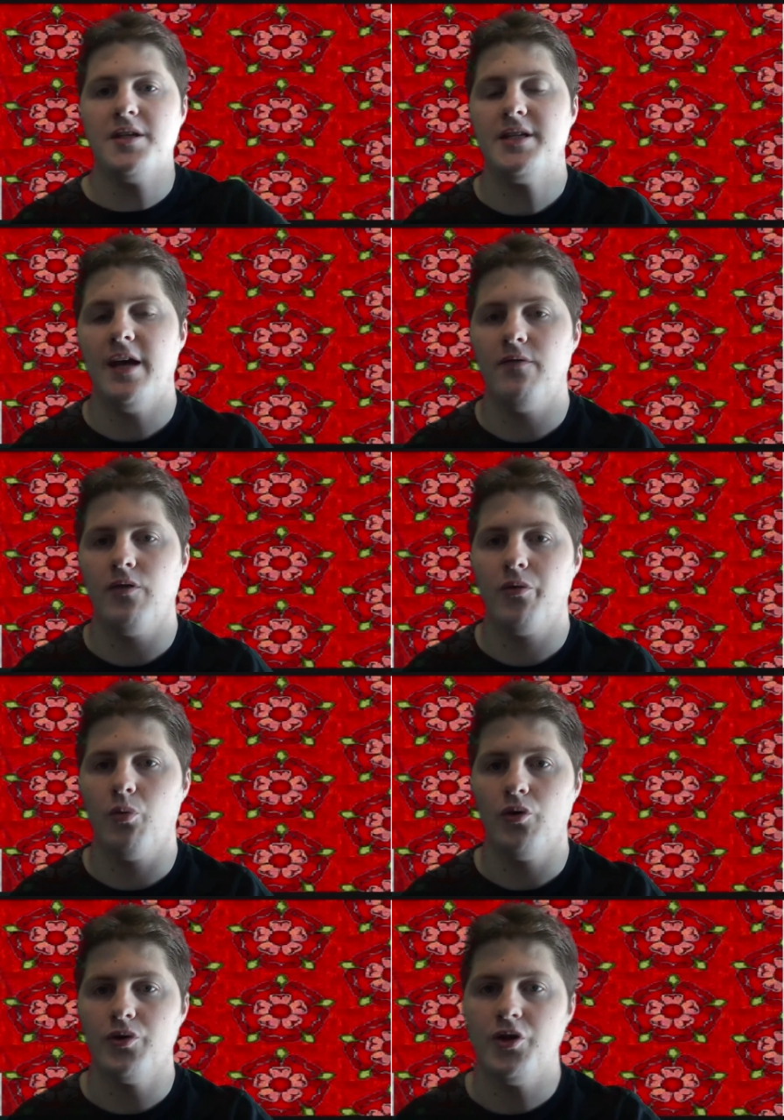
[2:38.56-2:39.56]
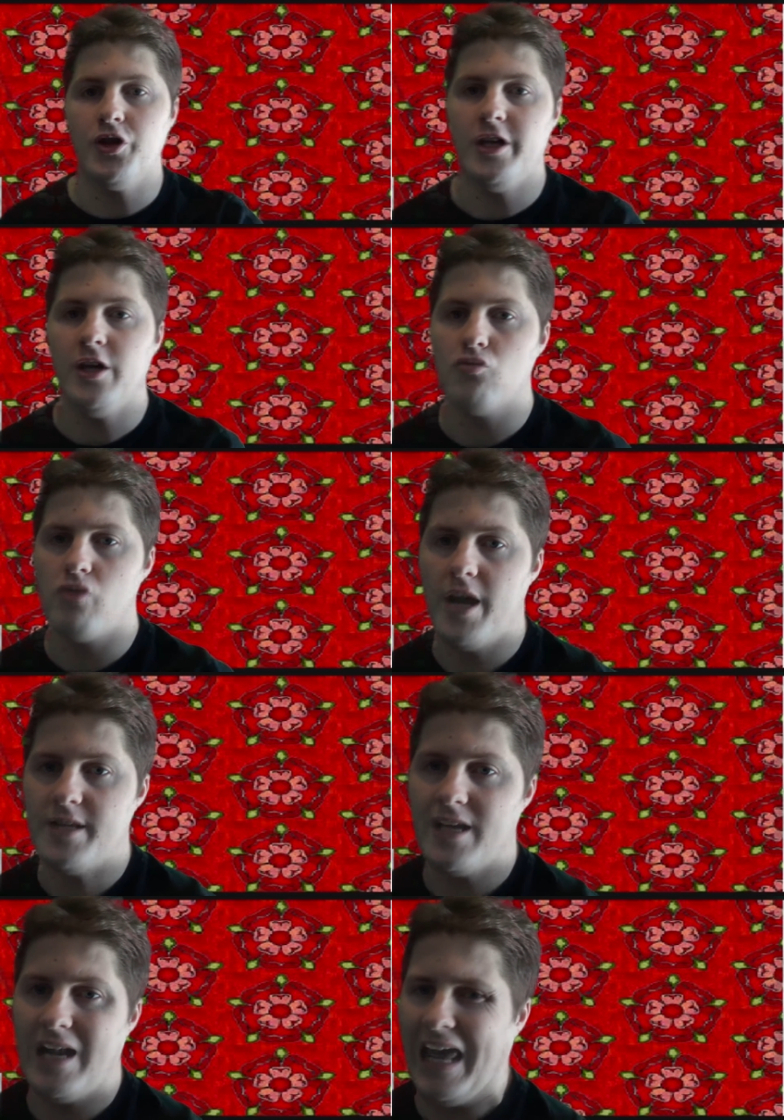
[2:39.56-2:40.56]
VII was the
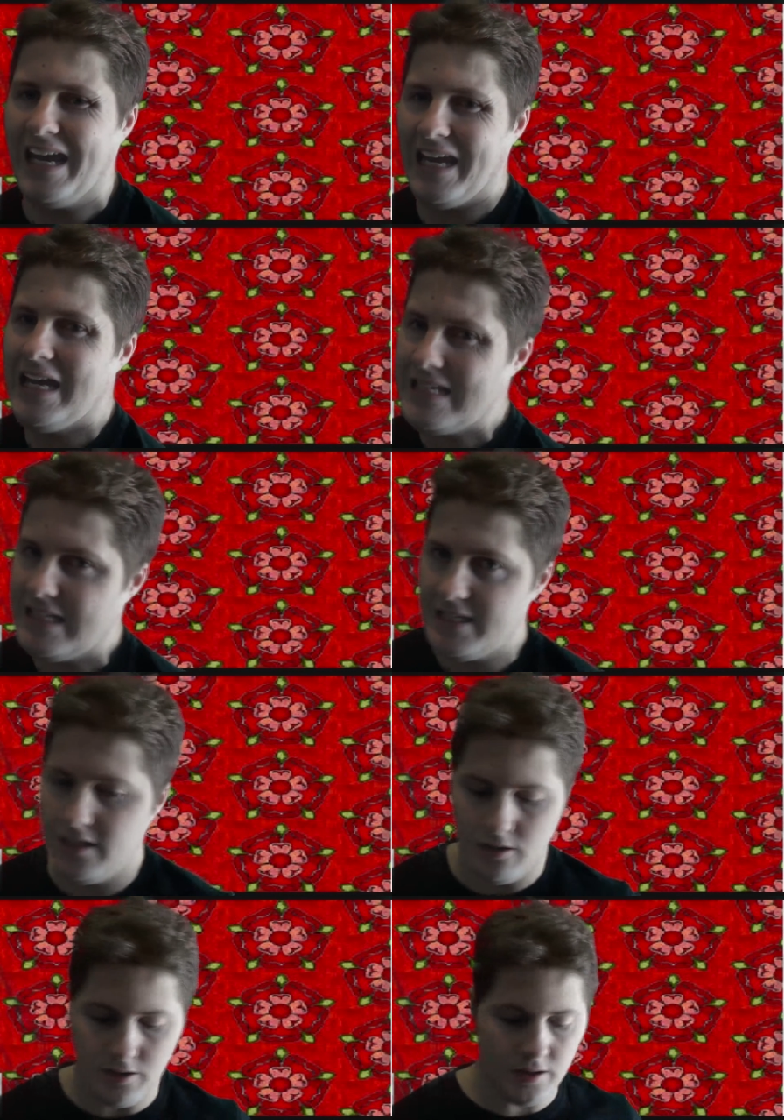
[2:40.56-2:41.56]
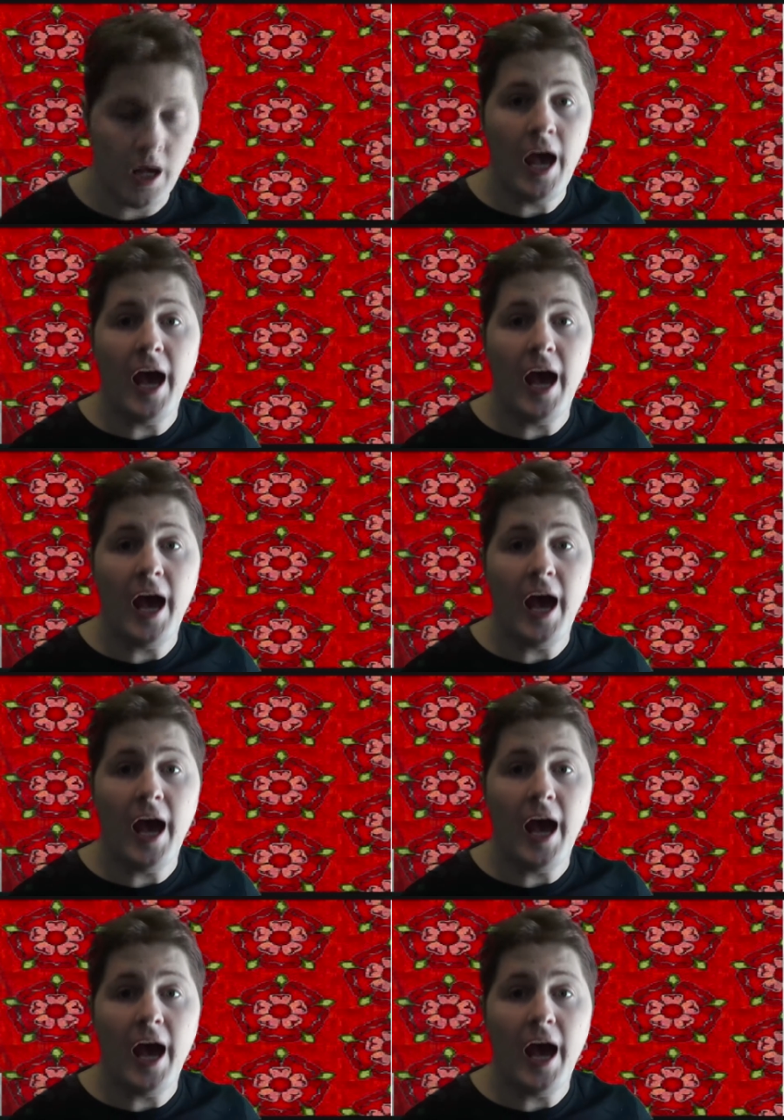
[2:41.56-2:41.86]
Red Lancastrians,